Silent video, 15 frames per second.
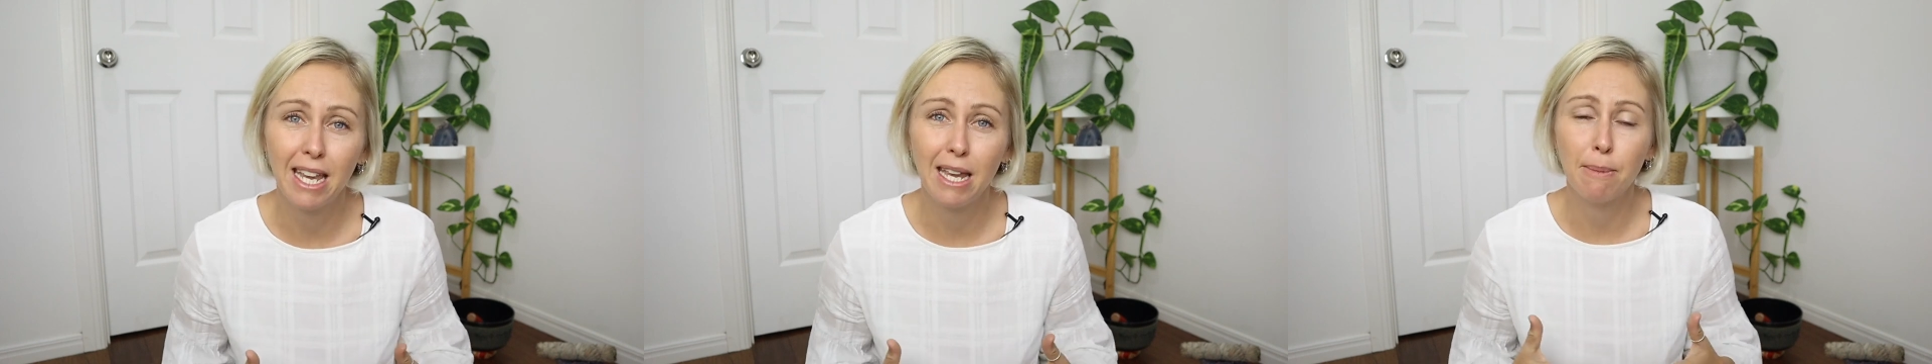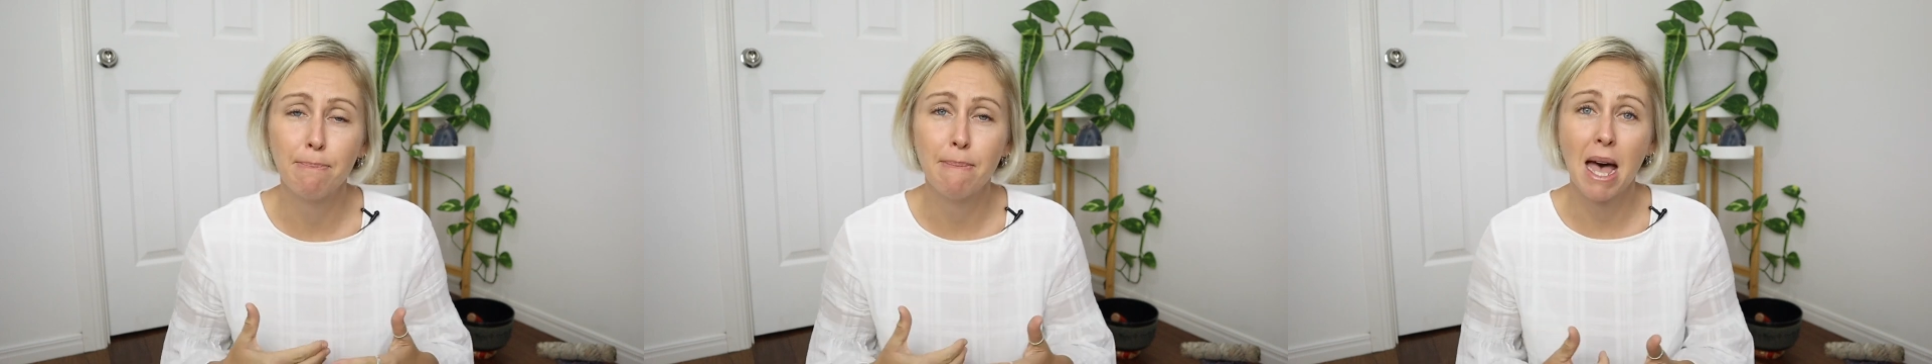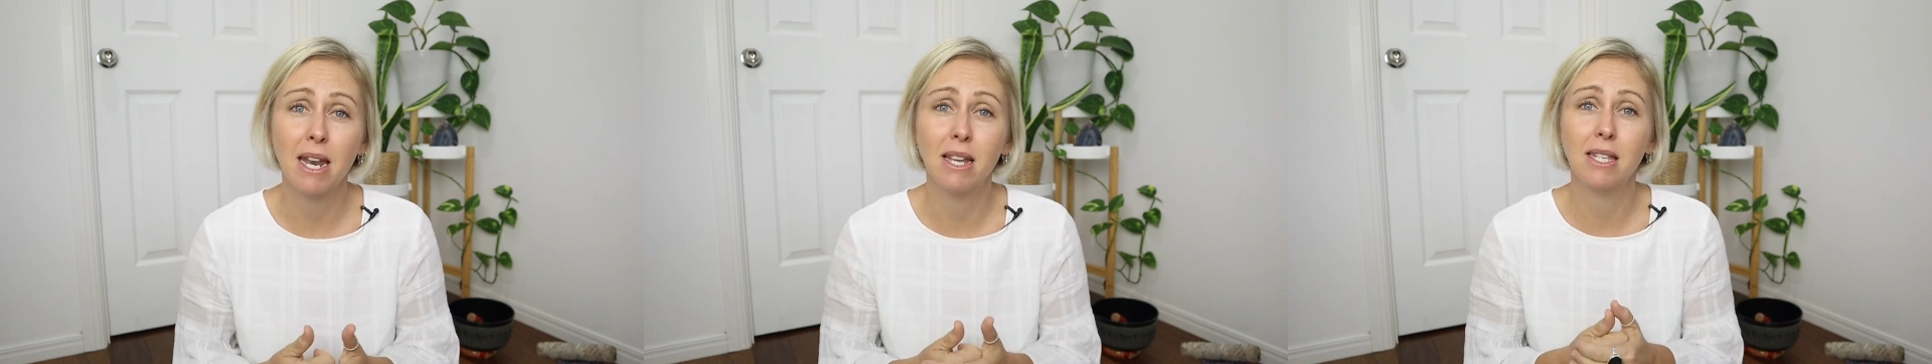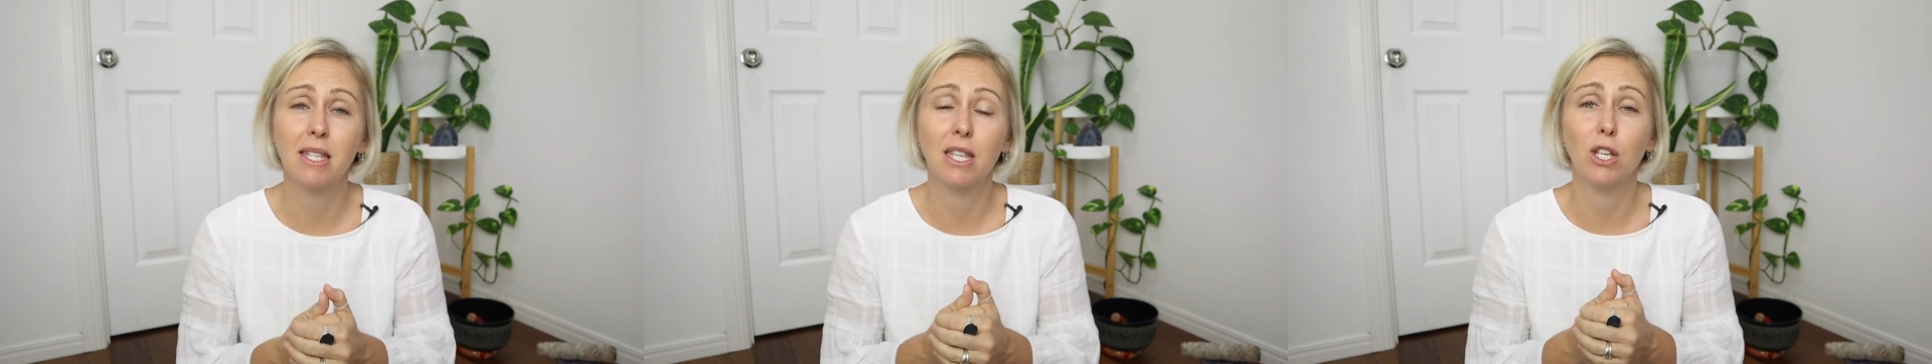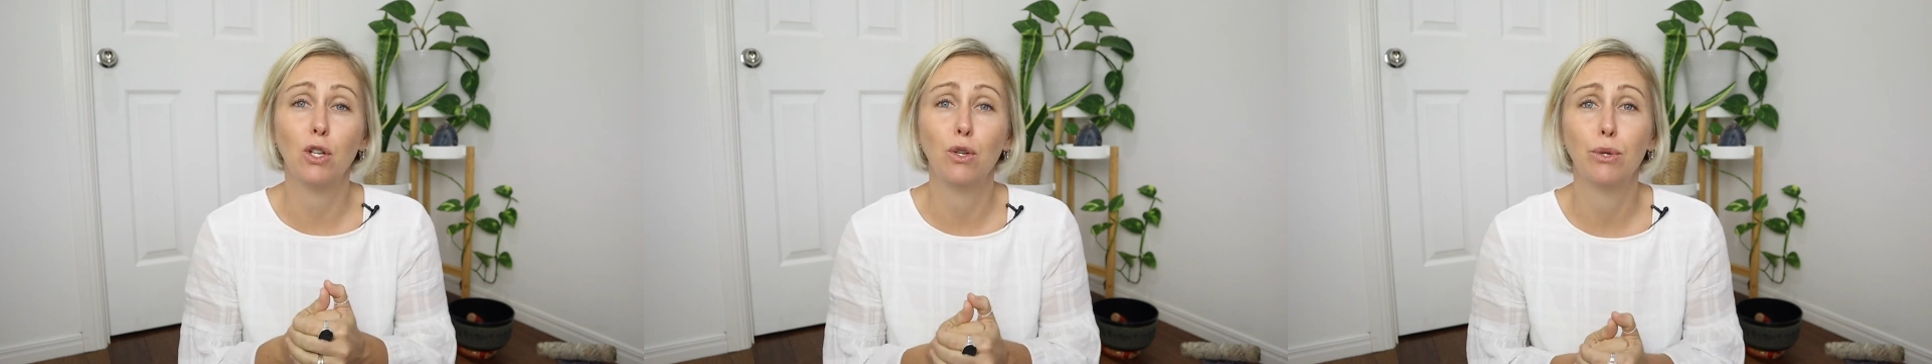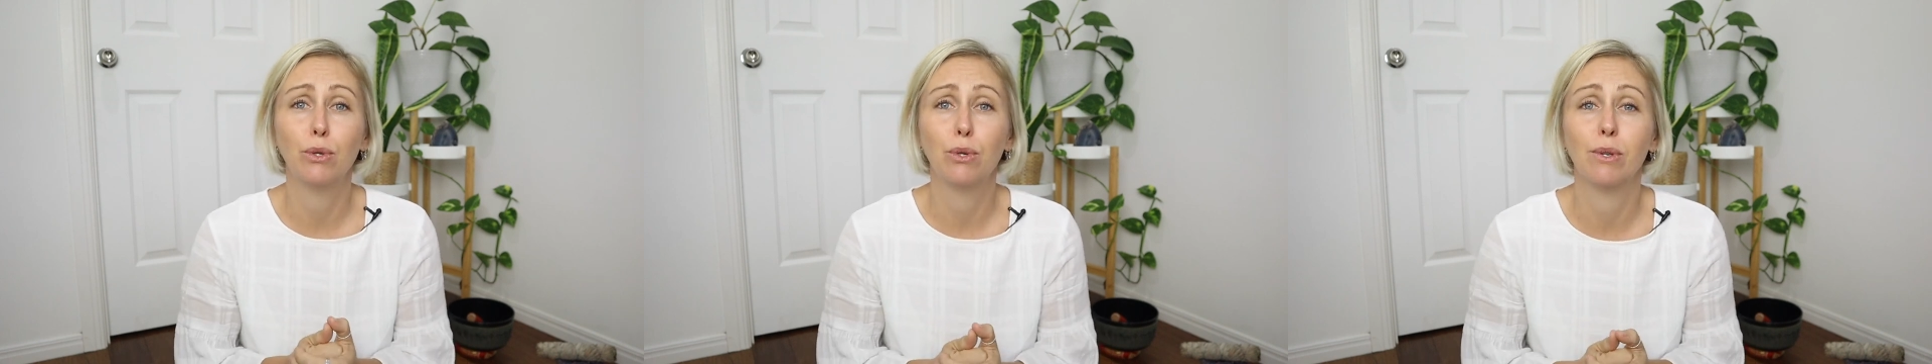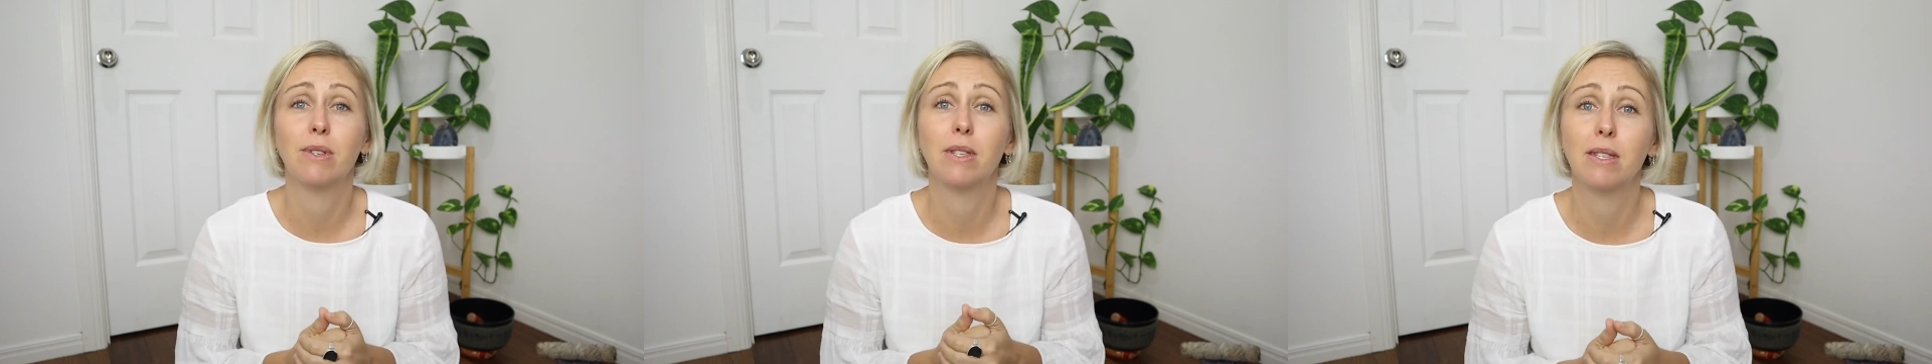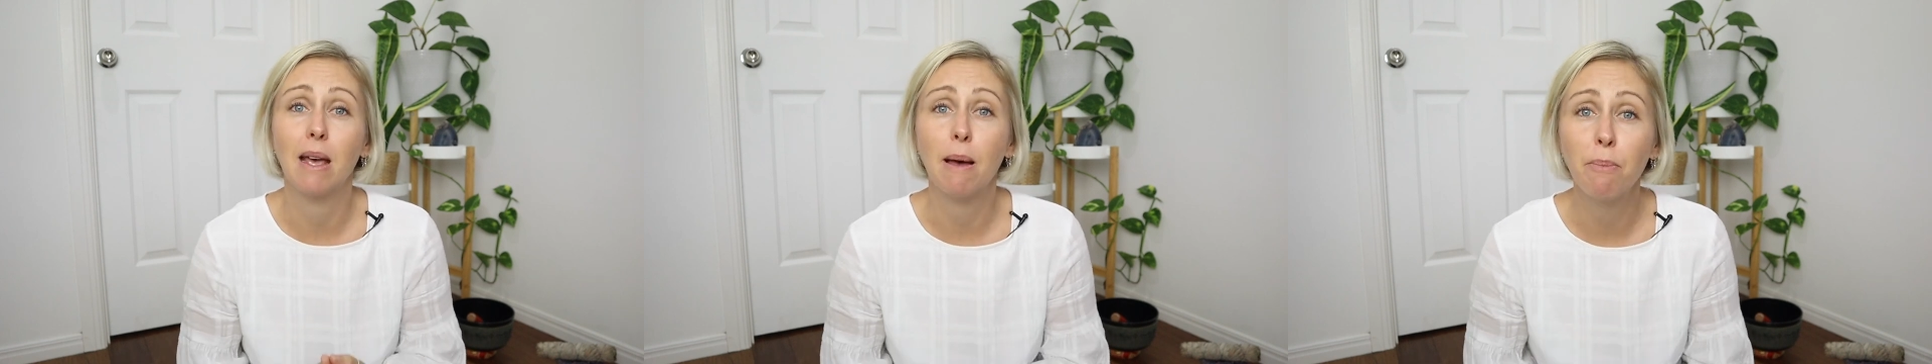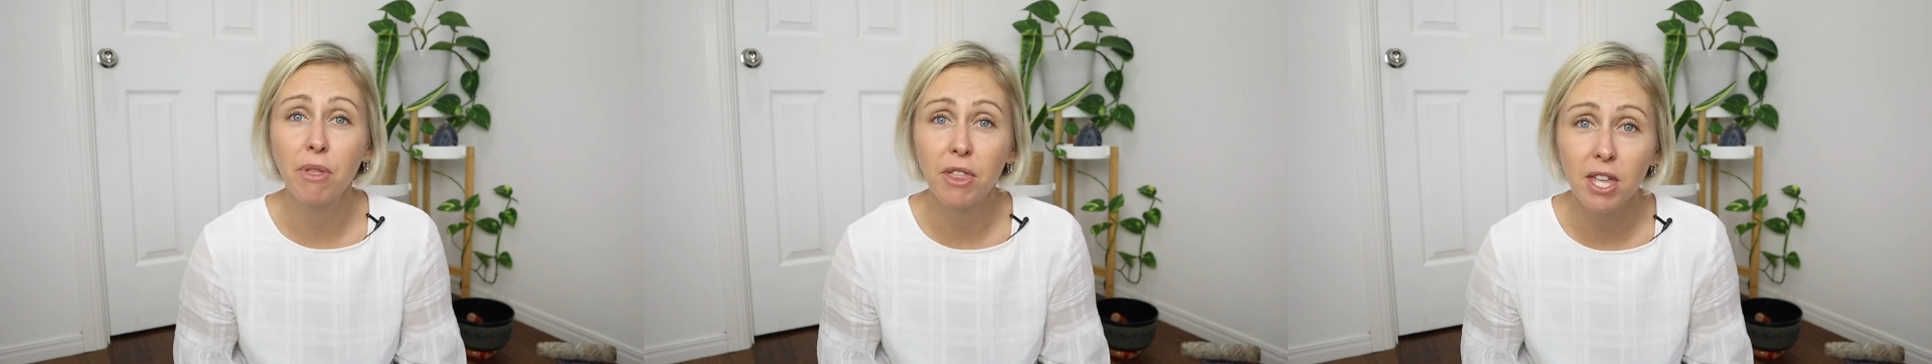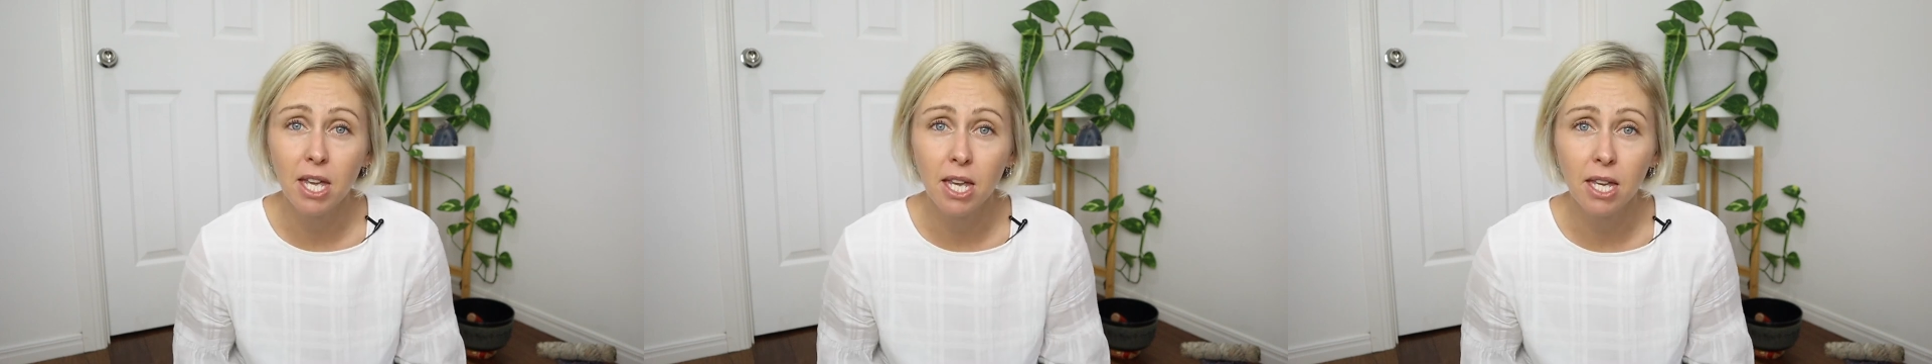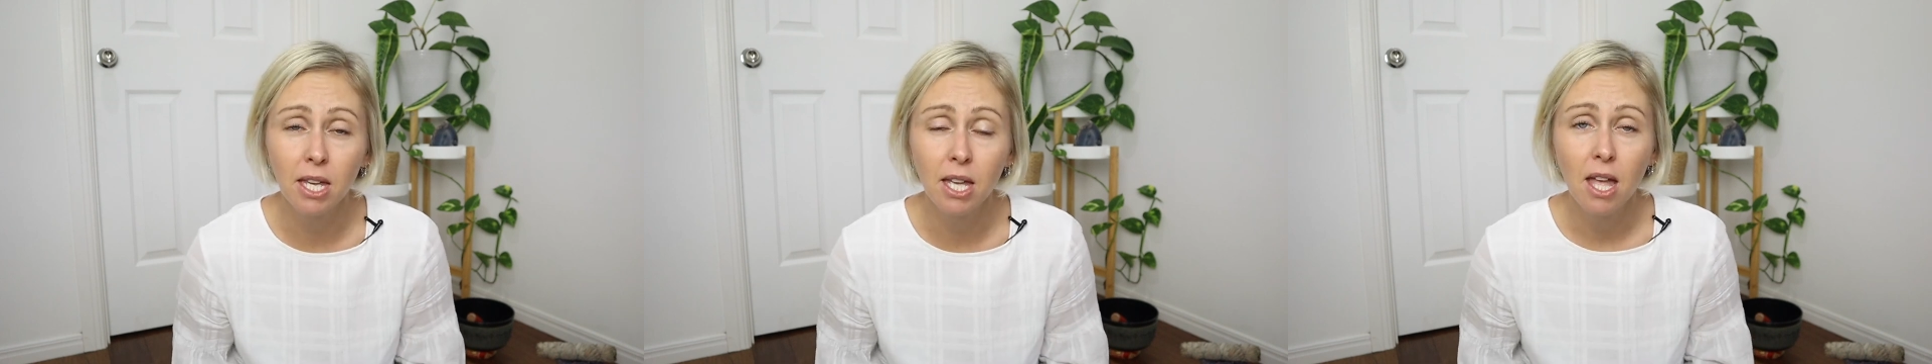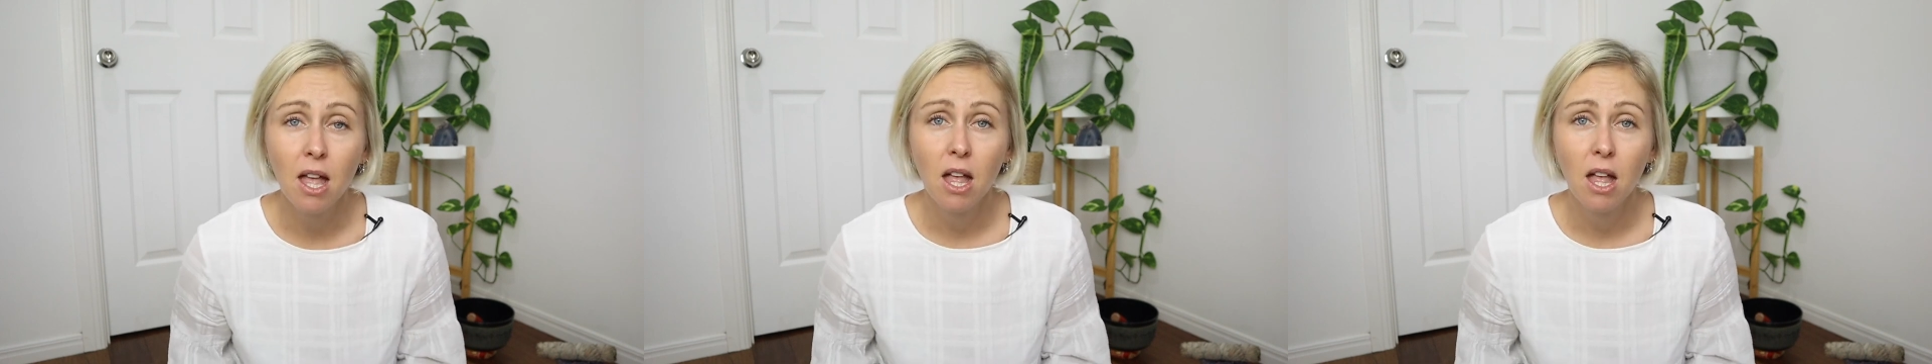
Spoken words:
It matters that you do something,